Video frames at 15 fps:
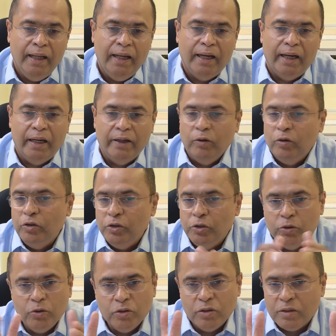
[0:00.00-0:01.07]
You could
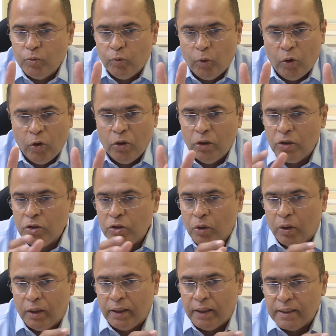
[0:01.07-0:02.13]
use Vault
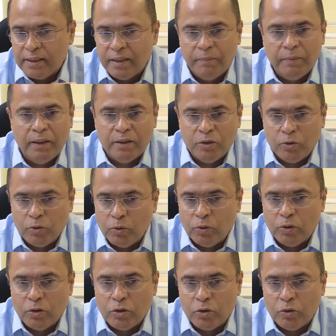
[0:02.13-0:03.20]
or a similar
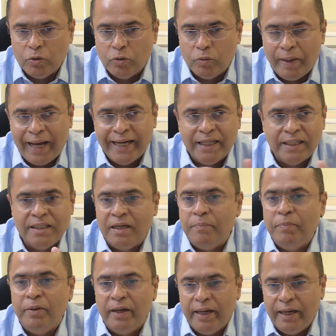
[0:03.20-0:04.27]
tool to manage
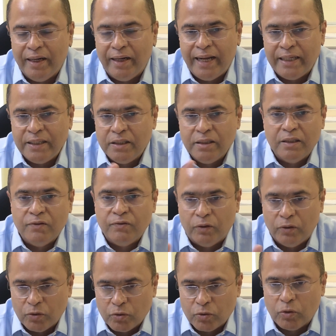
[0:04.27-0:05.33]
temporary credentials for
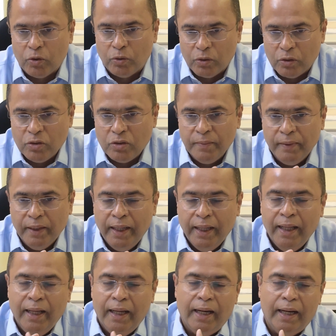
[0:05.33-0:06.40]
those roles.
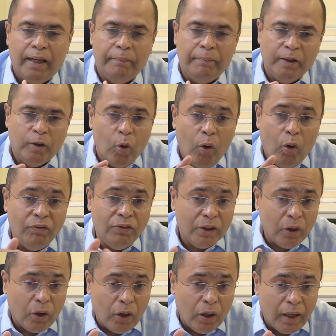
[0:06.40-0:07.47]
But
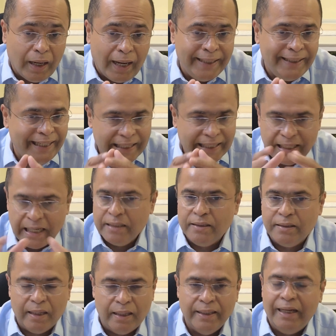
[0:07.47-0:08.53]
overall, I think it does
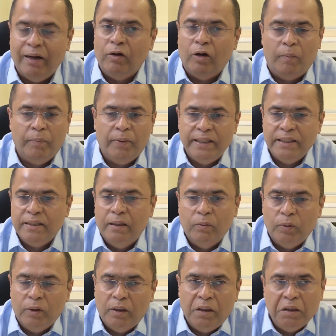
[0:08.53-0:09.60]
cut down operational
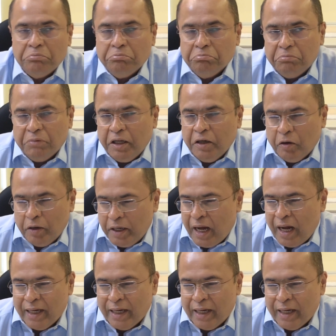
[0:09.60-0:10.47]
work, in our